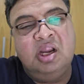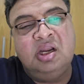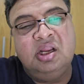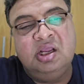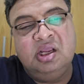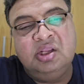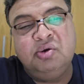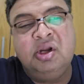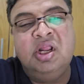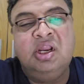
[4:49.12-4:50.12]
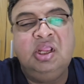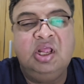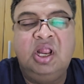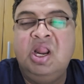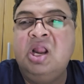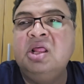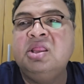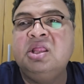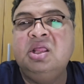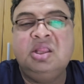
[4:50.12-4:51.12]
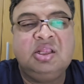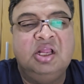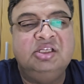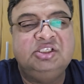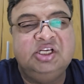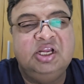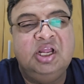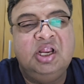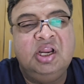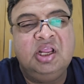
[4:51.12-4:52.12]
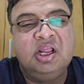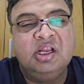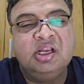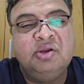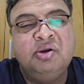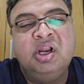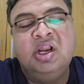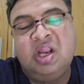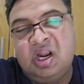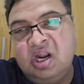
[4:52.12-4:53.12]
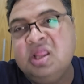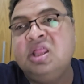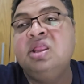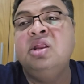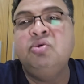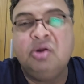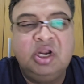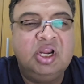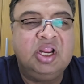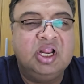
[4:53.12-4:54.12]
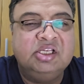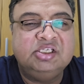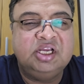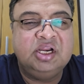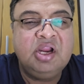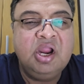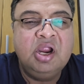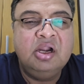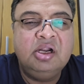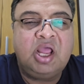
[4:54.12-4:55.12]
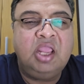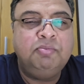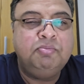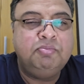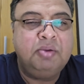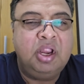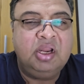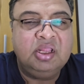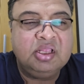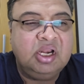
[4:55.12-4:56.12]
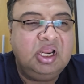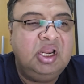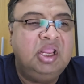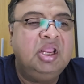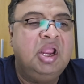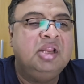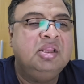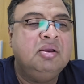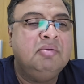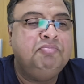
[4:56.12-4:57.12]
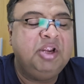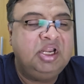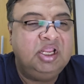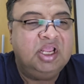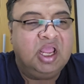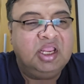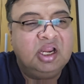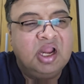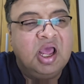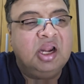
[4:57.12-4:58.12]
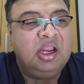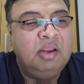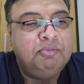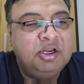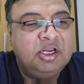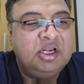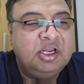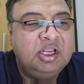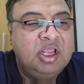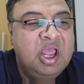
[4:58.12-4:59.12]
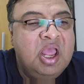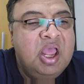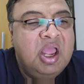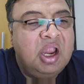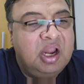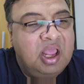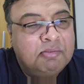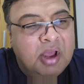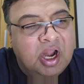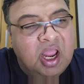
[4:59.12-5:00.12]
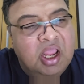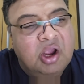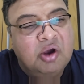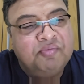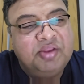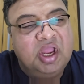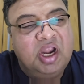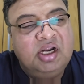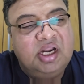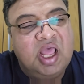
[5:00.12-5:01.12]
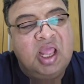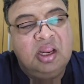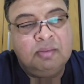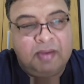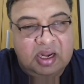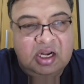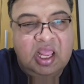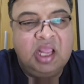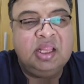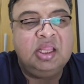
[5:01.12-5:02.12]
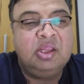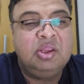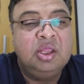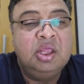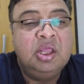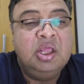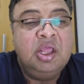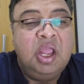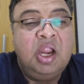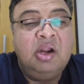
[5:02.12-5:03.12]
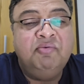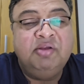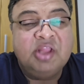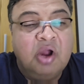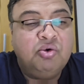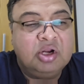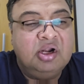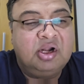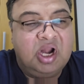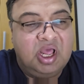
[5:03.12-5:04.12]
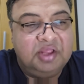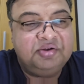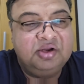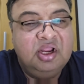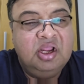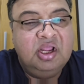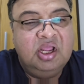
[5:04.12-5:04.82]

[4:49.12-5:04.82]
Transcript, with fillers: and uh, urinary analysis, culture, and uh, urinary analysis and urinary culture, type and screening, and the PT-INR, APTT, an MRI of the entire spinal axis and without contrast,